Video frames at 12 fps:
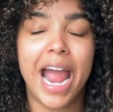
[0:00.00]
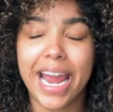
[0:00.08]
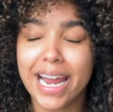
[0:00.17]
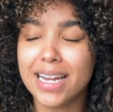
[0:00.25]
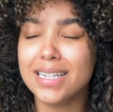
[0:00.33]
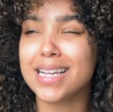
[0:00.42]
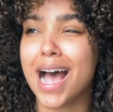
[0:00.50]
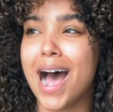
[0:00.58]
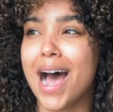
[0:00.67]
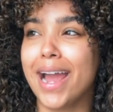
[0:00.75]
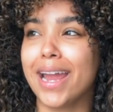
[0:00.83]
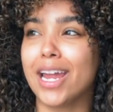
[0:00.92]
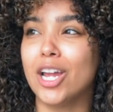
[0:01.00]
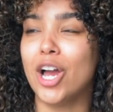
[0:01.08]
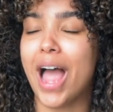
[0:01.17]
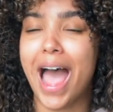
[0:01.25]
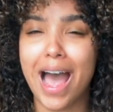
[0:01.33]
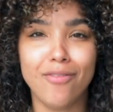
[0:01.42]
And I
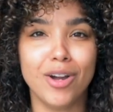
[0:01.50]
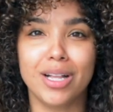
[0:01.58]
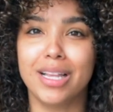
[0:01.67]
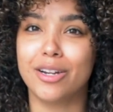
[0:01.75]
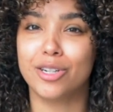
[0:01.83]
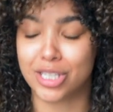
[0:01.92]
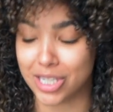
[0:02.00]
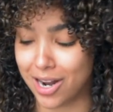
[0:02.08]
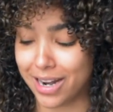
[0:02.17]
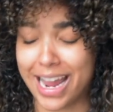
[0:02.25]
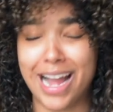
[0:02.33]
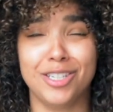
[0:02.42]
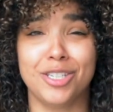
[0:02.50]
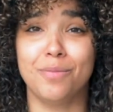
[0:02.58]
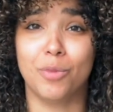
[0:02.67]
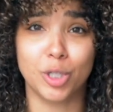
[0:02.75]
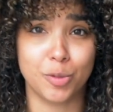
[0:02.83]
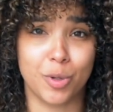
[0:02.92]
have a Clarisonic, actually,
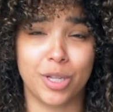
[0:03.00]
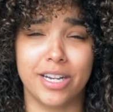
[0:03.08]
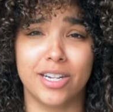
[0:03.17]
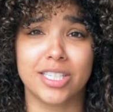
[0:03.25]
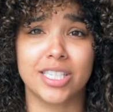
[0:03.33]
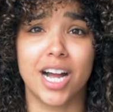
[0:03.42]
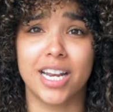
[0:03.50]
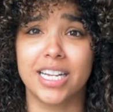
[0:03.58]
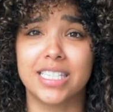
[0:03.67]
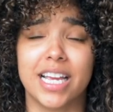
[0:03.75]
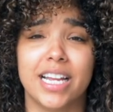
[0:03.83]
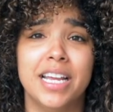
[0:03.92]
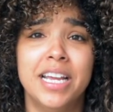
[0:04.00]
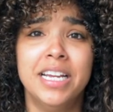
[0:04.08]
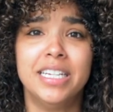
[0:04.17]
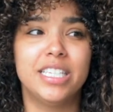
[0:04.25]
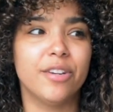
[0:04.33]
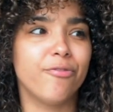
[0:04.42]
multiple Clarisonics and
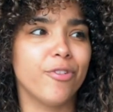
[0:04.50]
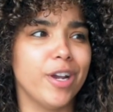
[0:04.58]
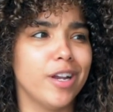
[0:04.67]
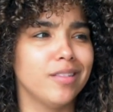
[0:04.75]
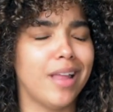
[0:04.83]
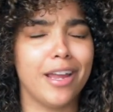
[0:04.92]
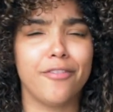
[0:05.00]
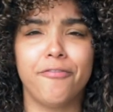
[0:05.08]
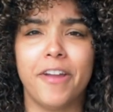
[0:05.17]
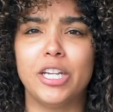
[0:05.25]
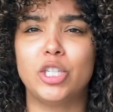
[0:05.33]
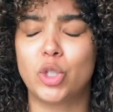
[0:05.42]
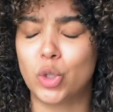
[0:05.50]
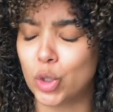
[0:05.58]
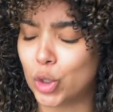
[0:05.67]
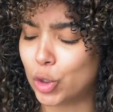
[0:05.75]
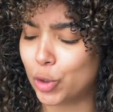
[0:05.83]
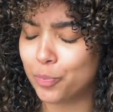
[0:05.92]
different like
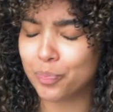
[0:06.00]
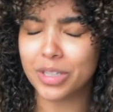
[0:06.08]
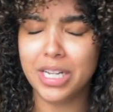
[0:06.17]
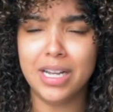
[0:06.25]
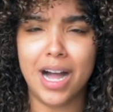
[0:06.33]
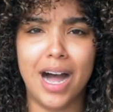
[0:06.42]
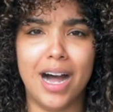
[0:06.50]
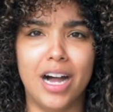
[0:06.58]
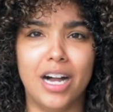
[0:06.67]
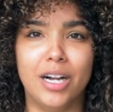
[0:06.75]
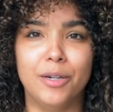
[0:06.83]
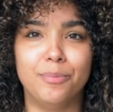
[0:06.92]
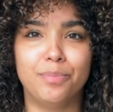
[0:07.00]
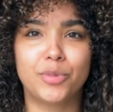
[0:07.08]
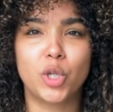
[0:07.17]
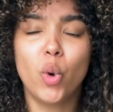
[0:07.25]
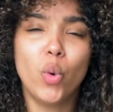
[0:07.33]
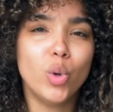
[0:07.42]
facial uh,
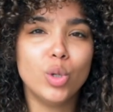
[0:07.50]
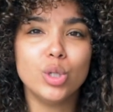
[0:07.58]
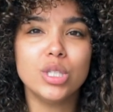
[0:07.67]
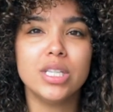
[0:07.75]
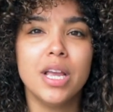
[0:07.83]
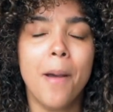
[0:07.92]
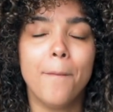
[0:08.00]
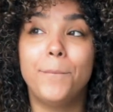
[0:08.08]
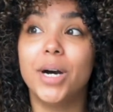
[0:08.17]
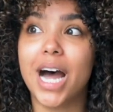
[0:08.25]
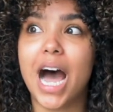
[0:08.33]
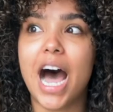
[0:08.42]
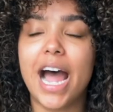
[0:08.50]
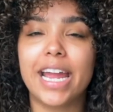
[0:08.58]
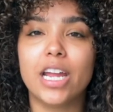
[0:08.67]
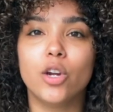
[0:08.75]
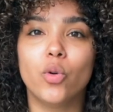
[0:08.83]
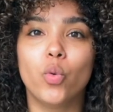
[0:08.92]
tools, but
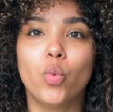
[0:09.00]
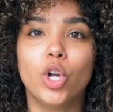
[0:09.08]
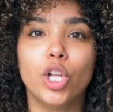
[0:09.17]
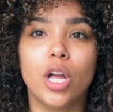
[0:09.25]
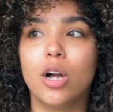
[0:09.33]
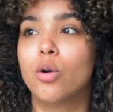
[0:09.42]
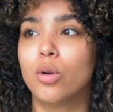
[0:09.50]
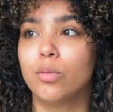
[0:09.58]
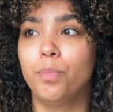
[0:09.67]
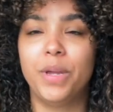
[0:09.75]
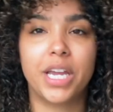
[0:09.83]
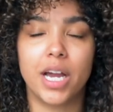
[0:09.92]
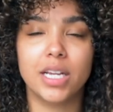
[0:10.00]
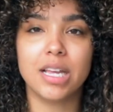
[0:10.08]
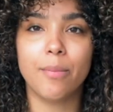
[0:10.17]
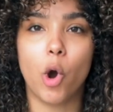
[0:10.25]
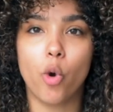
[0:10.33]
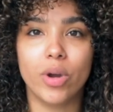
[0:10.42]
I will because
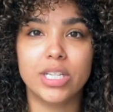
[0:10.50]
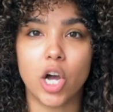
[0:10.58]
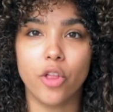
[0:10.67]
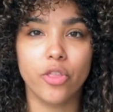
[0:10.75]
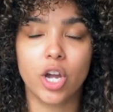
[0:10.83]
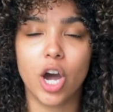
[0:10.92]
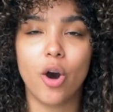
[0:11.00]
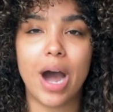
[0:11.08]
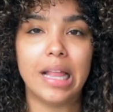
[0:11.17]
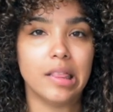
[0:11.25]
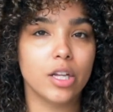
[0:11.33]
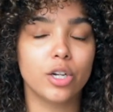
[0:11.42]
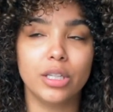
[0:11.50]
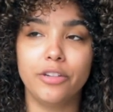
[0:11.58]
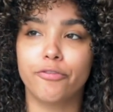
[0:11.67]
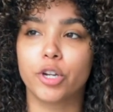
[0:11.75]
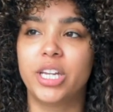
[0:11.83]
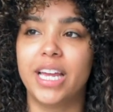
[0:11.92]
I'm always on the go, I literally
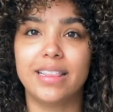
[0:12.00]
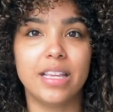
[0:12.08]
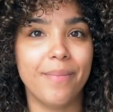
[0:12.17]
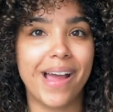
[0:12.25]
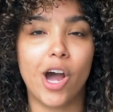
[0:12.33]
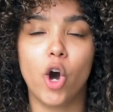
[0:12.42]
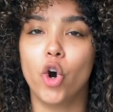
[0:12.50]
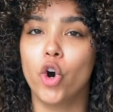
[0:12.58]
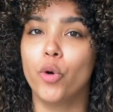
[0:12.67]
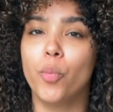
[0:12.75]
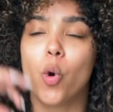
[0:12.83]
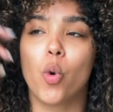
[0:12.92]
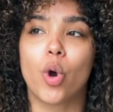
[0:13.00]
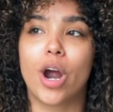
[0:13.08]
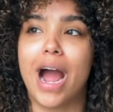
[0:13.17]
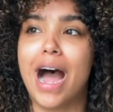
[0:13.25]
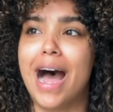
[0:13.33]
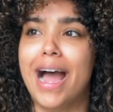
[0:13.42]
forget them at home,
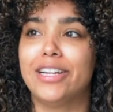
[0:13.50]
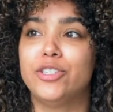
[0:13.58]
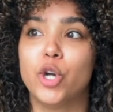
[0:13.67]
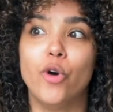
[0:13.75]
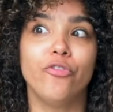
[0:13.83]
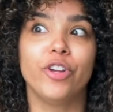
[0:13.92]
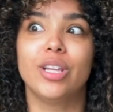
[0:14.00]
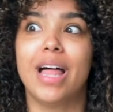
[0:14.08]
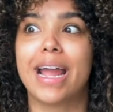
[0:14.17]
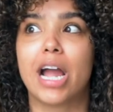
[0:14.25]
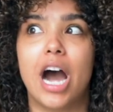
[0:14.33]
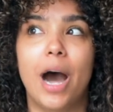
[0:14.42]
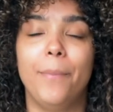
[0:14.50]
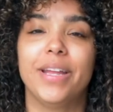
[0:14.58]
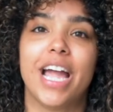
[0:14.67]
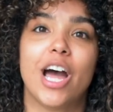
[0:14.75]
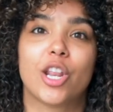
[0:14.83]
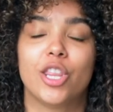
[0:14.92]
or I don't feel like
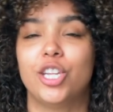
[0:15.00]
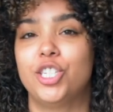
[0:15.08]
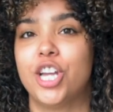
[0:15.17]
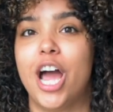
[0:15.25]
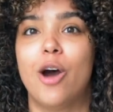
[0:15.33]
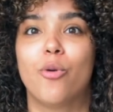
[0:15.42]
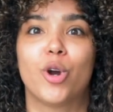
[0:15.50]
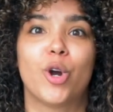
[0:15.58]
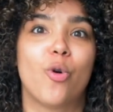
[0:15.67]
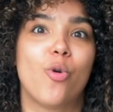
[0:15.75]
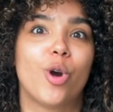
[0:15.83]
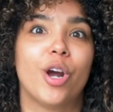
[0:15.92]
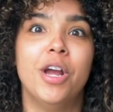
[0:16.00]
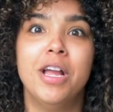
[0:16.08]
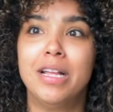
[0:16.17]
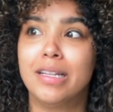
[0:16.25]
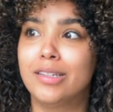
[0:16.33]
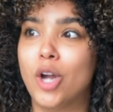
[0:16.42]
hopping out of the shower or
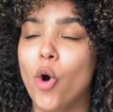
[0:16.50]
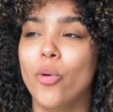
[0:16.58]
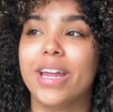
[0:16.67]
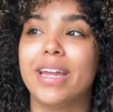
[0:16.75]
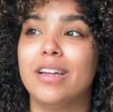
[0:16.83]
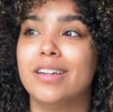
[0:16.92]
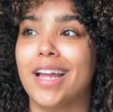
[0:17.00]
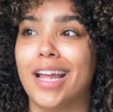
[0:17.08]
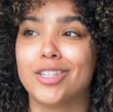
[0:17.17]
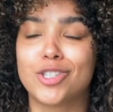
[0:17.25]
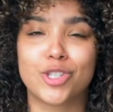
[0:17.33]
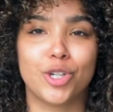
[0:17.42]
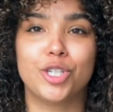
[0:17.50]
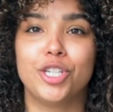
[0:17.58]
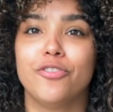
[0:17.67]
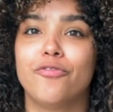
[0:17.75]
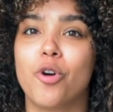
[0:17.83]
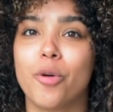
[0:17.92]
going and
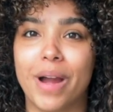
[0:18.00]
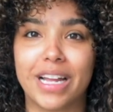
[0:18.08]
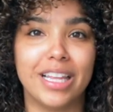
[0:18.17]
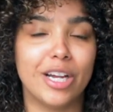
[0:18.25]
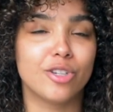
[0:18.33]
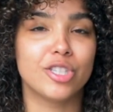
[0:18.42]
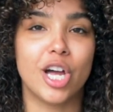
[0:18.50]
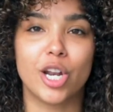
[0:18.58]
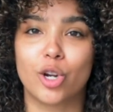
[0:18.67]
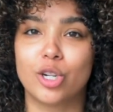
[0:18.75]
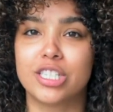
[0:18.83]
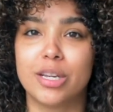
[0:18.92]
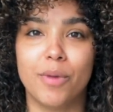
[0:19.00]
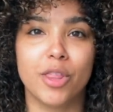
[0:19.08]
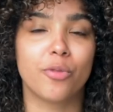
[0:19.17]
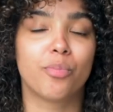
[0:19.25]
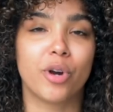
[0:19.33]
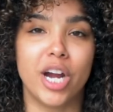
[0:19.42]
searching for my Clarisonic or some
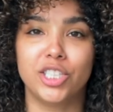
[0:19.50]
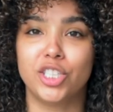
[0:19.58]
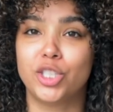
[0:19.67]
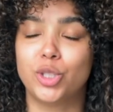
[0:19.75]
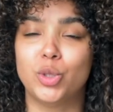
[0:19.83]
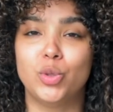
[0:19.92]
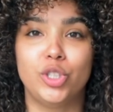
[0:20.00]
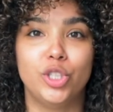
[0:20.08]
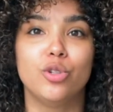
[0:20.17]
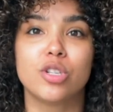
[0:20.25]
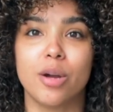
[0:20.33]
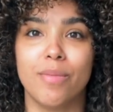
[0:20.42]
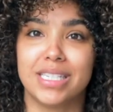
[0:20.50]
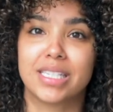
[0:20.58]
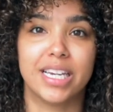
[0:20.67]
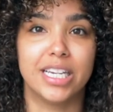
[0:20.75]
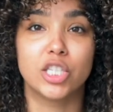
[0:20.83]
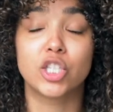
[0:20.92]
other brush to use on my
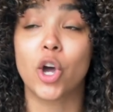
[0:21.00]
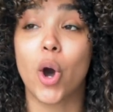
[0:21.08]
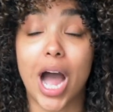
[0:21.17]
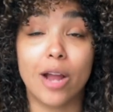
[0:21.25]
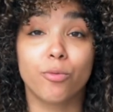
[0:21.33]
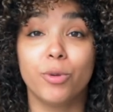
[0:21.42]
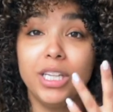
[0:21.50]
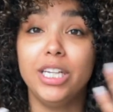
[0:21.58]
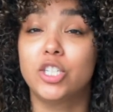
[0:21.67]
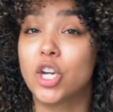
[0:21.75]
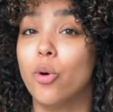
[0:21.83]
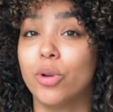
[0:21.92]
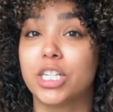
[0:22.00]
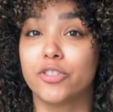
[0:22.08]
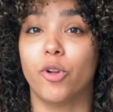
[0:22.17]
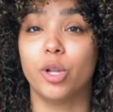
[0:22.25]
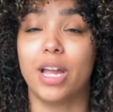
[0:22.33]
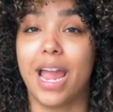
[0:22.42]
skin. So I really don't
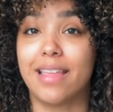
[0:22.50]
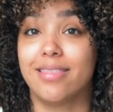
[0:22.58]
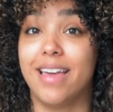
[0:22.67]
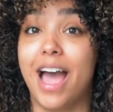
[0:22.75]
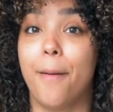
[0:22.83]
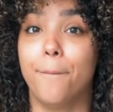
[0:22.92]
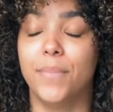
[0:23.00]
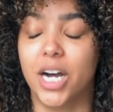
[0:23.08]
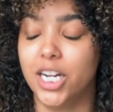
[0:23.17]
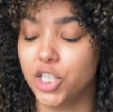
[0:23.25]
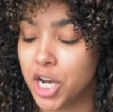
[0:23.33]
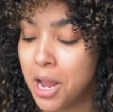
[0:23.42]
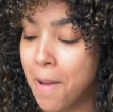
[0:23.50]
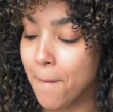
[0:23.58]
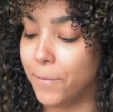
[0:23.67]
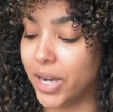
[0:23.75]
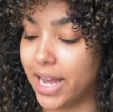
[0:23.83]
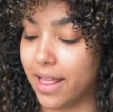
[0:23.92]
exfoliate that much,
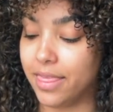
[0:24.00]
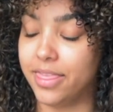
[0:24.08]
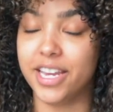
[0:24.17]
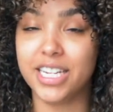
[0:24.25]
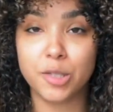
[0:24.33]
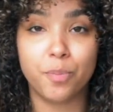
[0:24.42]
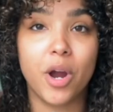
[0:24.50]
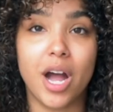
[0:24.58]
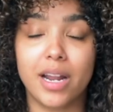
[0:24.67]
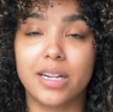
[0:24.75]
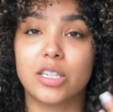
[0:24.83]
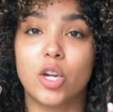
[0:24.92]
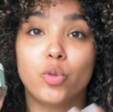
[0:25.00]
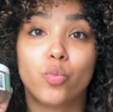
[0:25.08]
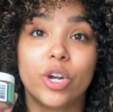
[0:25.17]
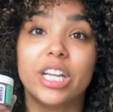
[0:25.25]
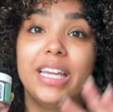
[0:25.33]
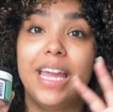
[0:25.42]
but this product
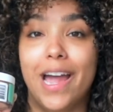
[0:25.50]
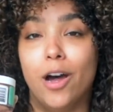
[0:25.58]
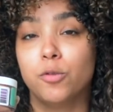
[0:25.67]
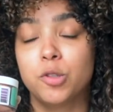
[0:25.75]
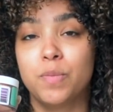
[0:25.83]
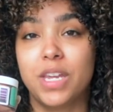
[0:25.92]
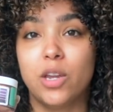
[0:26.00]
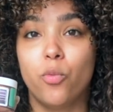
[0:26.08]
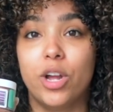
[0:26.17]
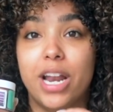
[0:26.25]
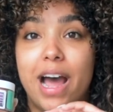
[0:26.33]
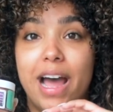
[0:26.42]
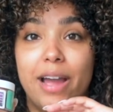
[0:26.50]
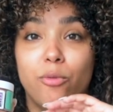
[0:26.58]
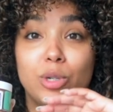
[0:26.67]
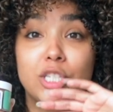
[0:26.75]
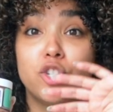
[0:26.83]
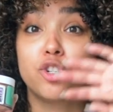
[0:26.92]
really helped me when I
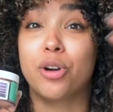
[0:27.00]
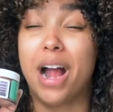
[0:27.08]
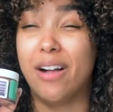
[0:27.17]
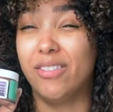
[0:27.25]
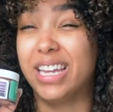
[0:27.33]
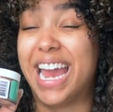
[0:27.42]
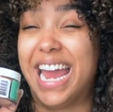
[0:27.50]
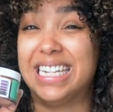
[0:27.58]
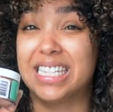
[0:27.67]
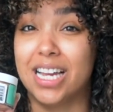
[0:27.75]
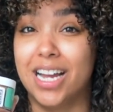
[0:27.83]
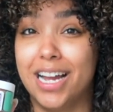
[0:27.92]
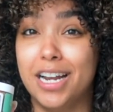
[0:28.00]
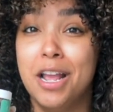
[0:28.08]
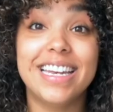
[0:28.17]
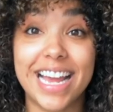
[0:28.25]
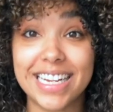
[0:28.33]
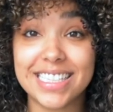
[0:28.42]
was traveling a ton.
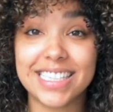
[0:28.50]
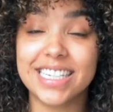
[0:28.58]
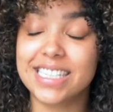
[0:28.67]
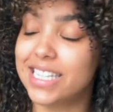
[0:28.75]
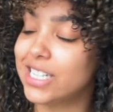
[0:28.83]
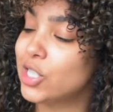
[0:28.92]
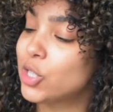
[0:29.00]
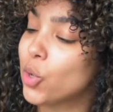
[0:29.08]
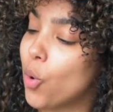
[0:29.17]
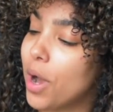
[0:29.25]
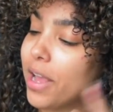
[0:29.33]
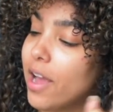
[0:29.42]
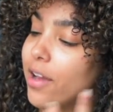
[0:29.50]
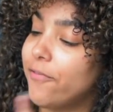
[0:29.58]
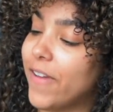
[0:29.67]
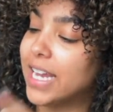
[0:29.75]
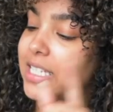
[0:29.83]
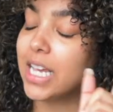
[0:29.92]
Next is this soy
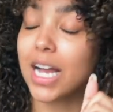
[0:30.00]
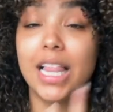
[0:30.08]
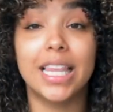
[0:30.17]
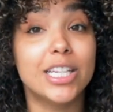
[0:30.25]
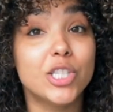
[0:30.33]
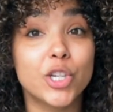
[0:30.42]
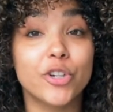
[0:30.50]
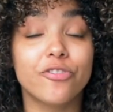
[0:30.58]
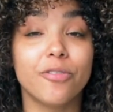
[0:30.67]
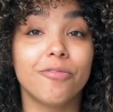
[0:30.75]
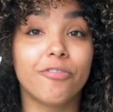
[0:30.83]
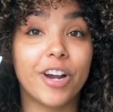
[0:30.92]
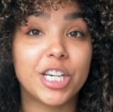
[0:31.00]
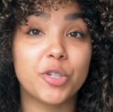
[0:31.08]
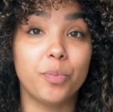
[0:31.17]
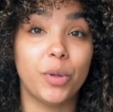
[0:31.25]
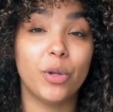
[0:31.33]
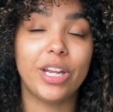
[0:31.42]
face cleanser from Fresh
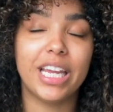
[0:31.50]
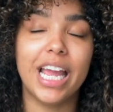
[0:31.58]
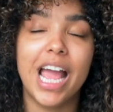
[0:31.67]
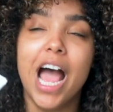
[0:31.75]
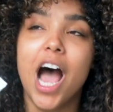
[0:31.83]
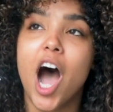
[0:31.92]
Beauty.